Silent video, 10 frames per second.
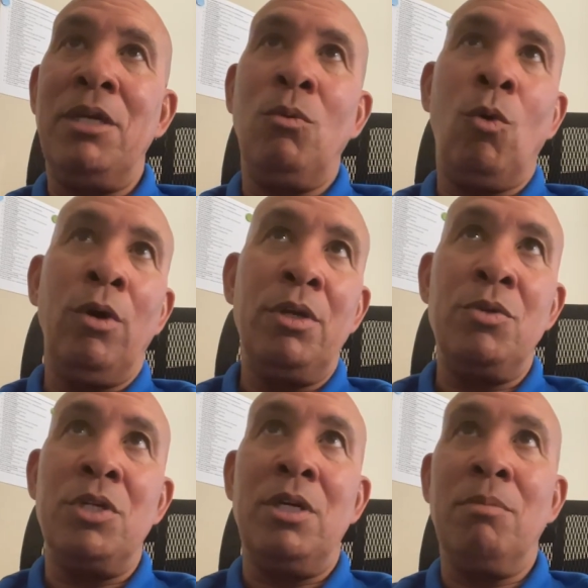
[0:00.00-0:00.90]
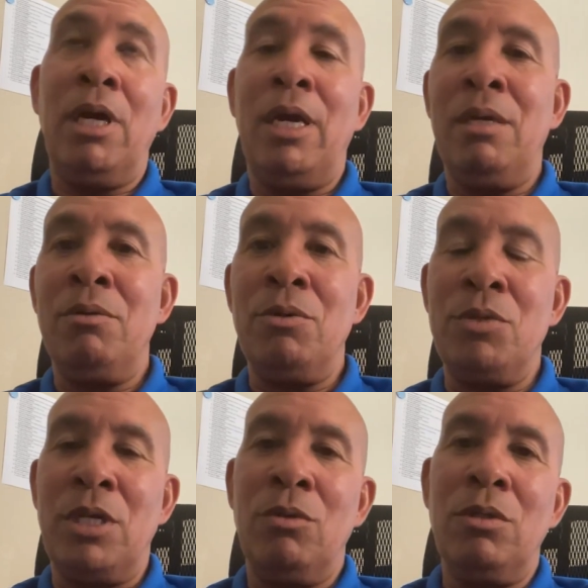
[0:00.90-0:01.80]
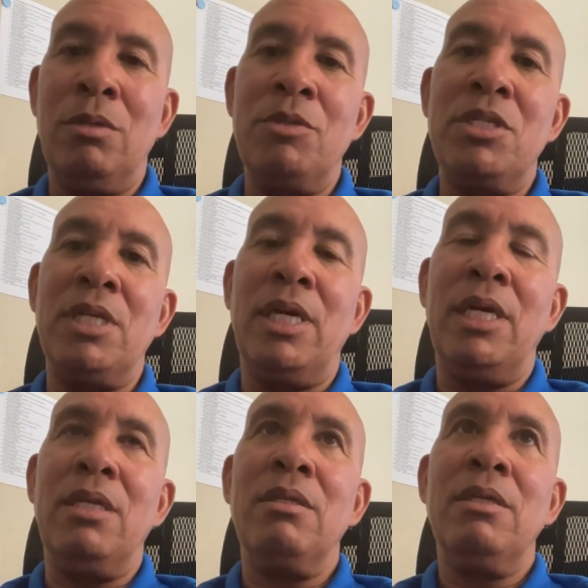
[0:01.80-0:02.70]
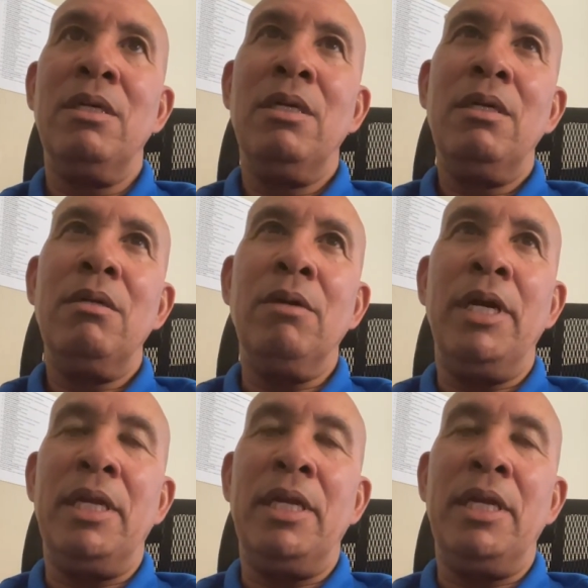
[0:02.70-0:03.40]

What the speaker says: Wark, who's a year behind him, who's at Oklahoma State, right?